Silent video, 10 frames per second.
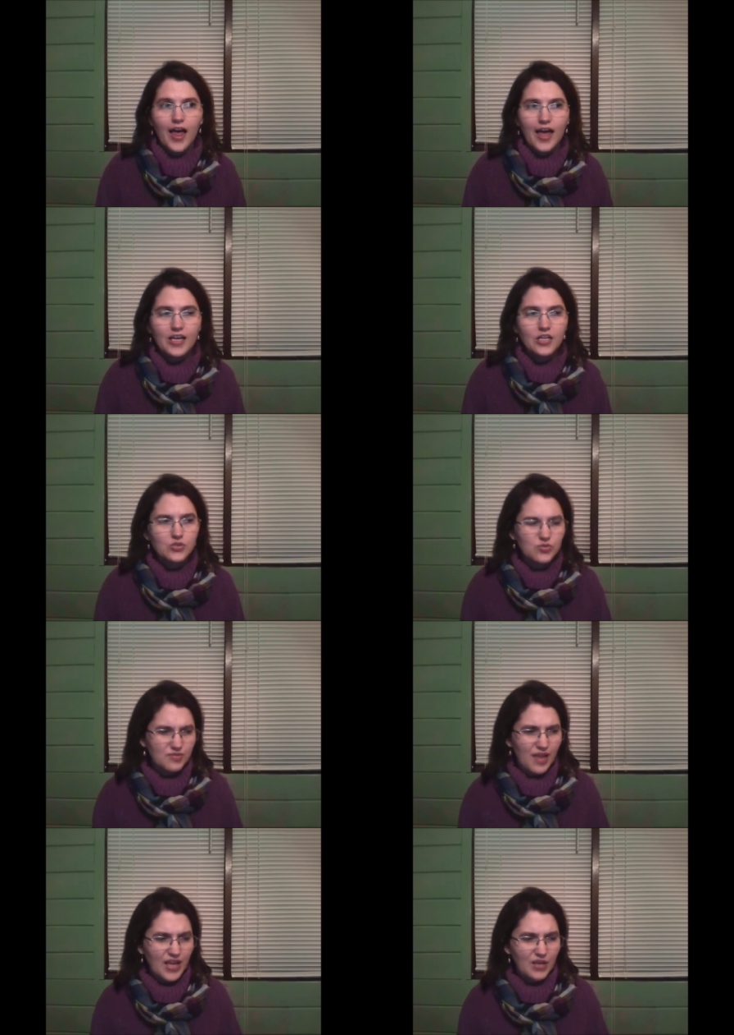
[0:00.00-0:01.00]
Like, she was
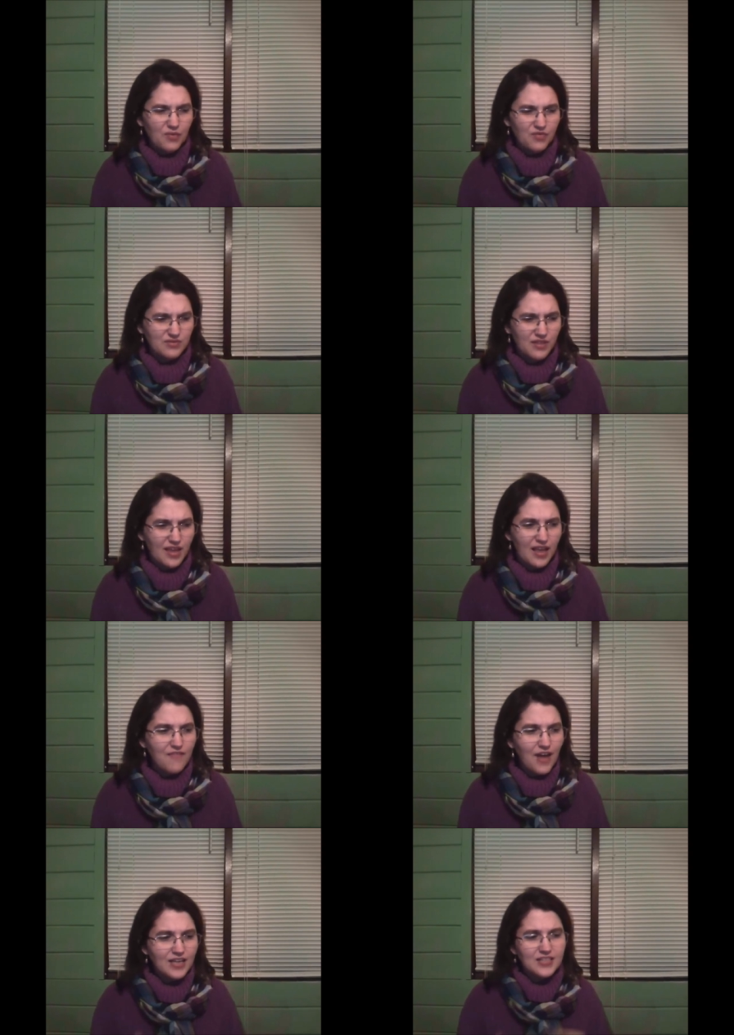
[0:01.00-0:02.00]
like, like if
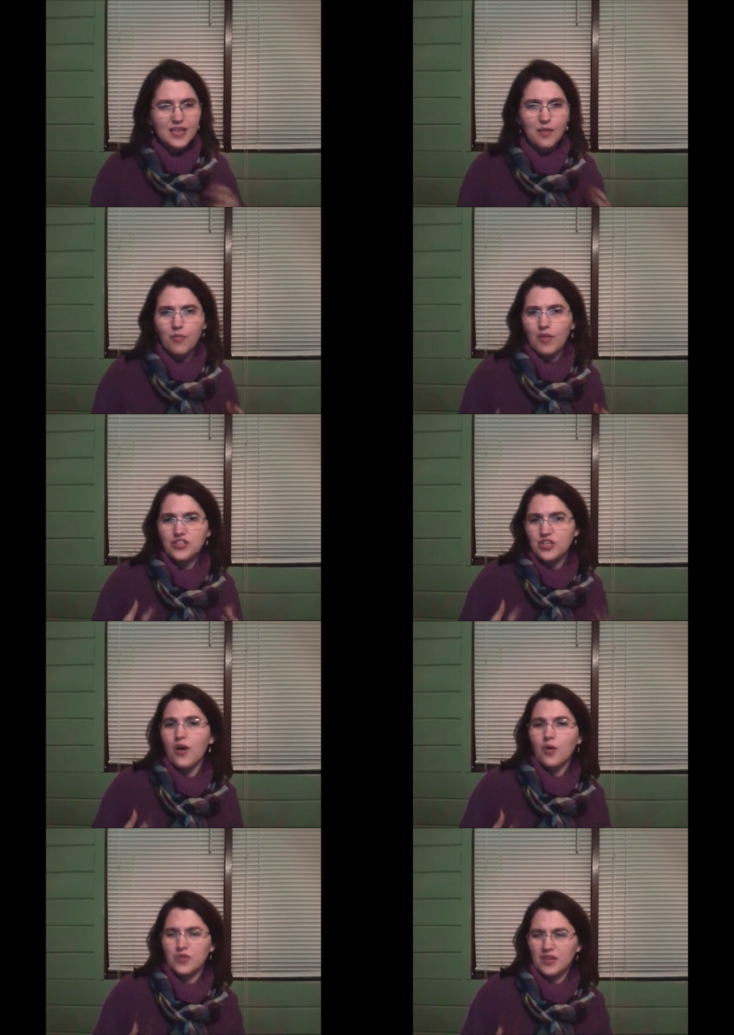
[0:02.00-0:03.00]
I did something that she
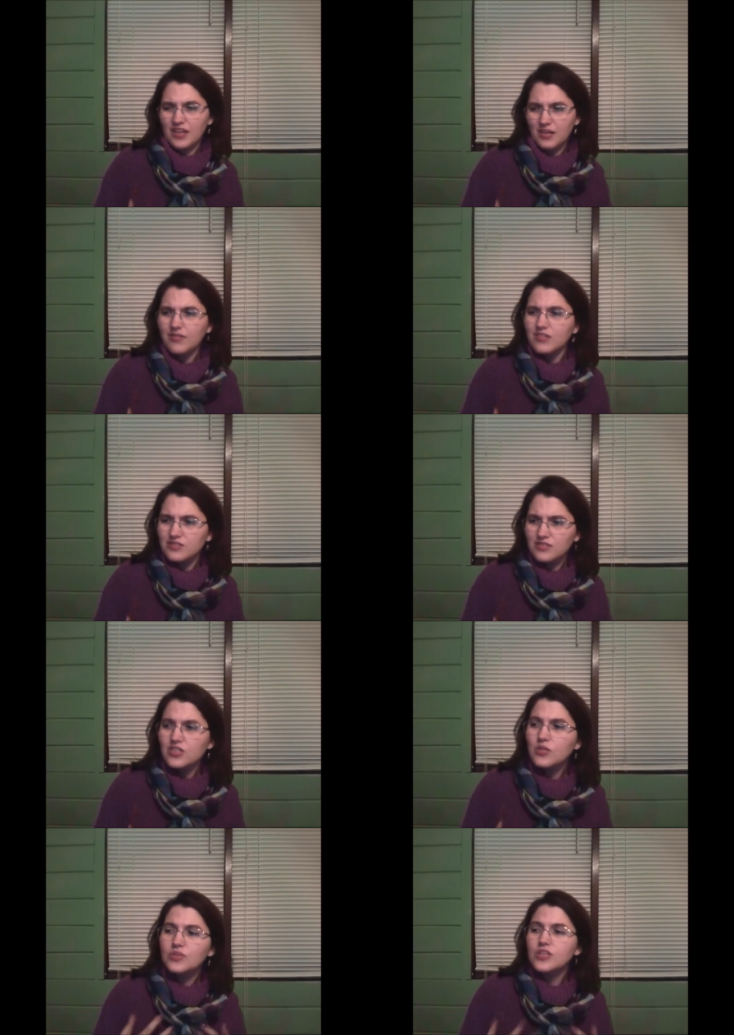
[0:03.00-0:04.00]
thought was wrong, like, you,
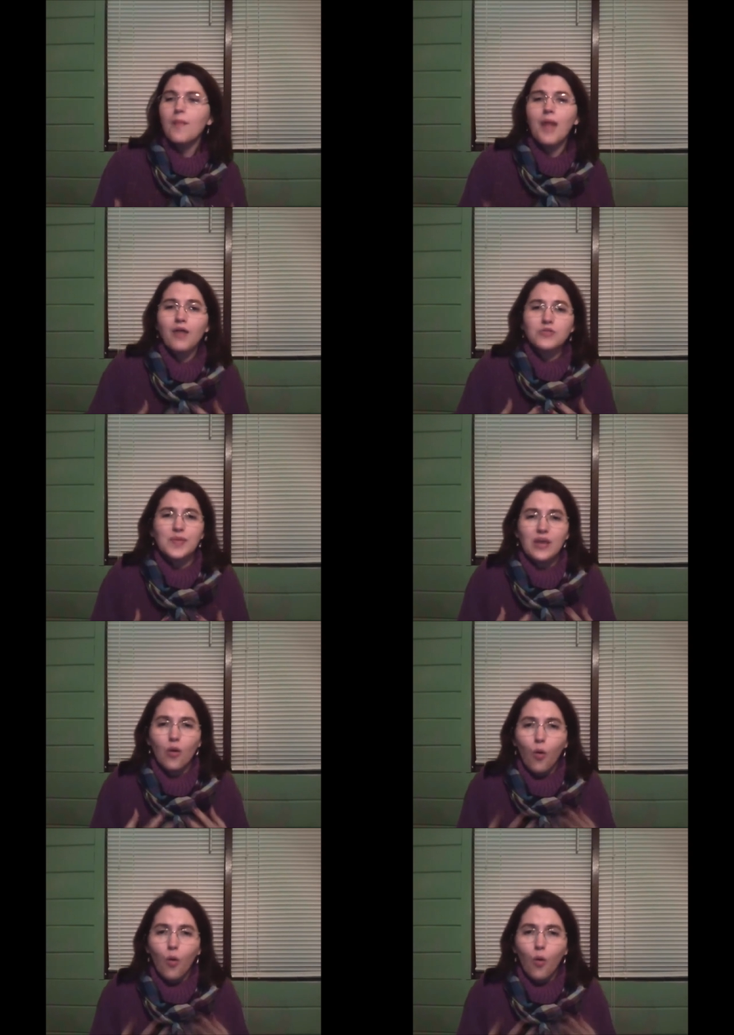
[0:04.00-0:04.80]
you would tell me I was being